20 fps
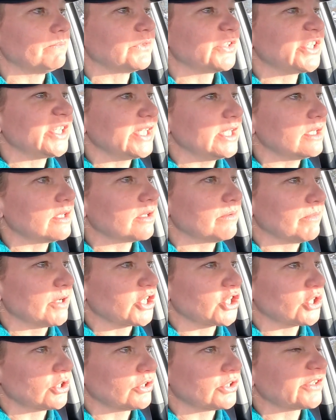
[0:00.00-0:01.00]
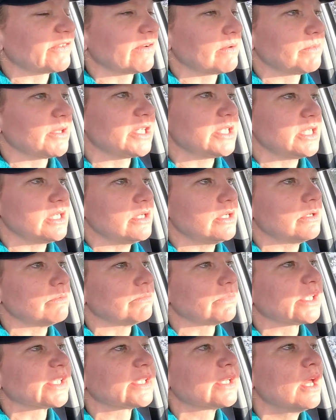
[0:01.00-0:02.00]
Seeing the mushers from the
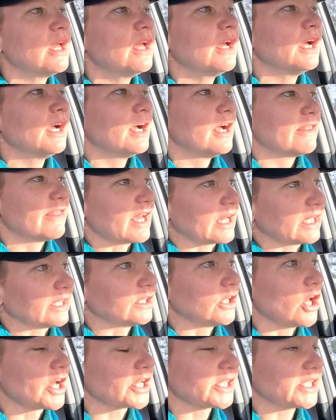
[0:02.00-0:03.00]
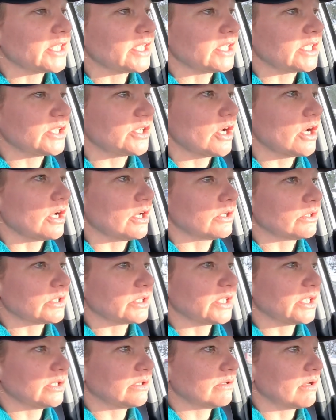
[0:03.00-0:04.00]
teams that had lost these
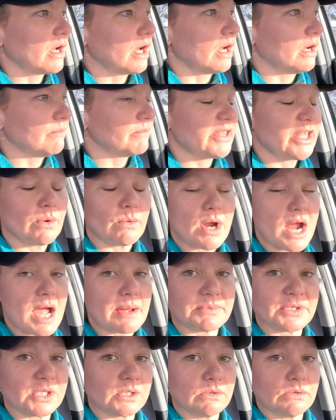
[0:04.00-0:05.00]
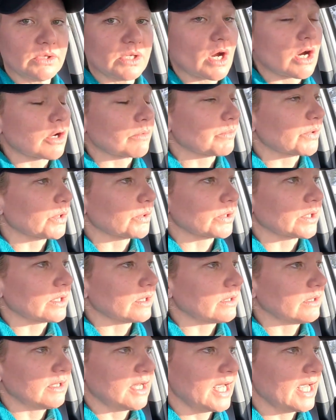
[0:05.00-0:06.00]
dogs, they were absolutely
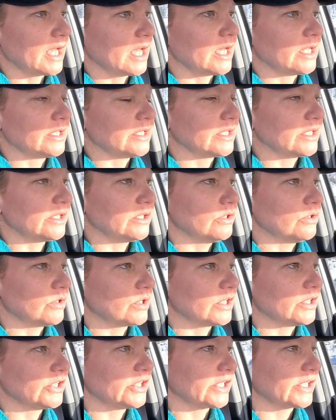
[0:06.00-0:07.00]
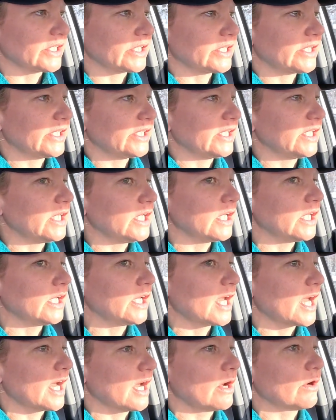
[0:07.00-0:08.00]
heartbroken, and you can just see
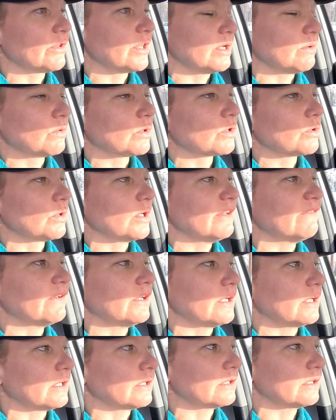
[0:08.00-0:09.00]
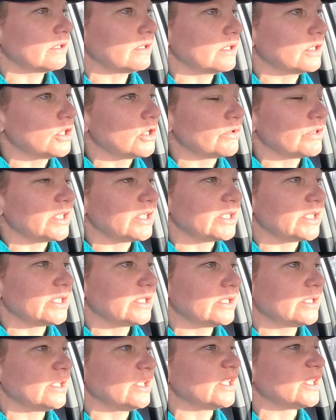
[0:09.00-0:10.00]
how they were grieving, you know, these
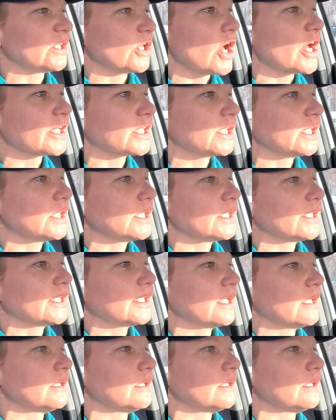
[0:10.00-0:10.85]
losses.